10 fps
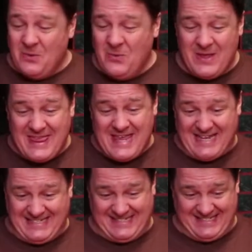with
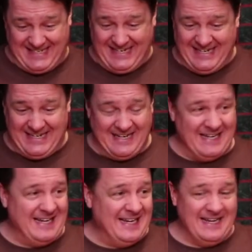this.
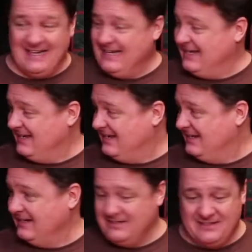
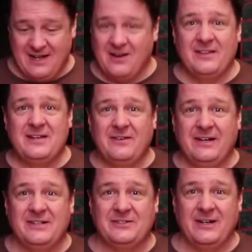There's not all the
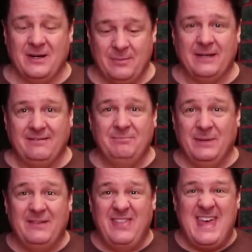ingredients are here, but
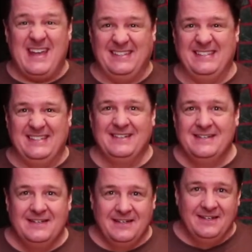but this.
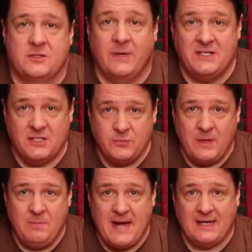So I just
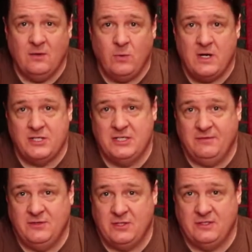went back and watched
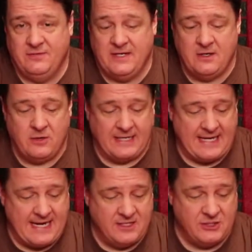Chef John's video
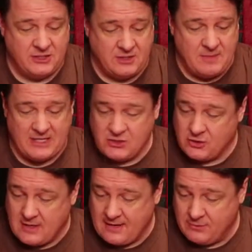again just to make
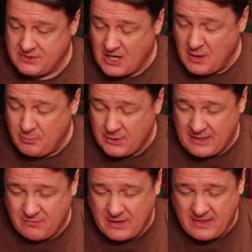sure I was up
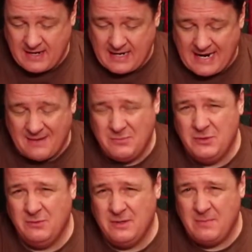on everything. I'm
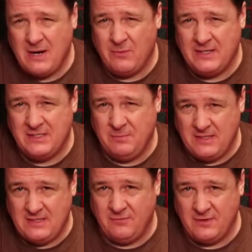doing my
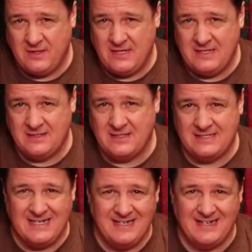recipe different than his
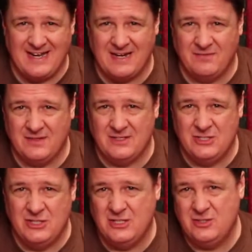because he did kind of a
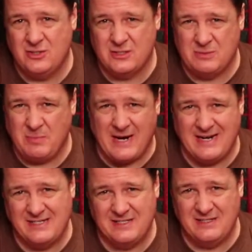ginger
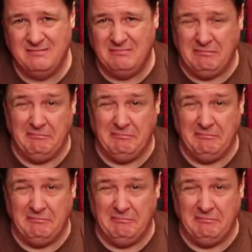spice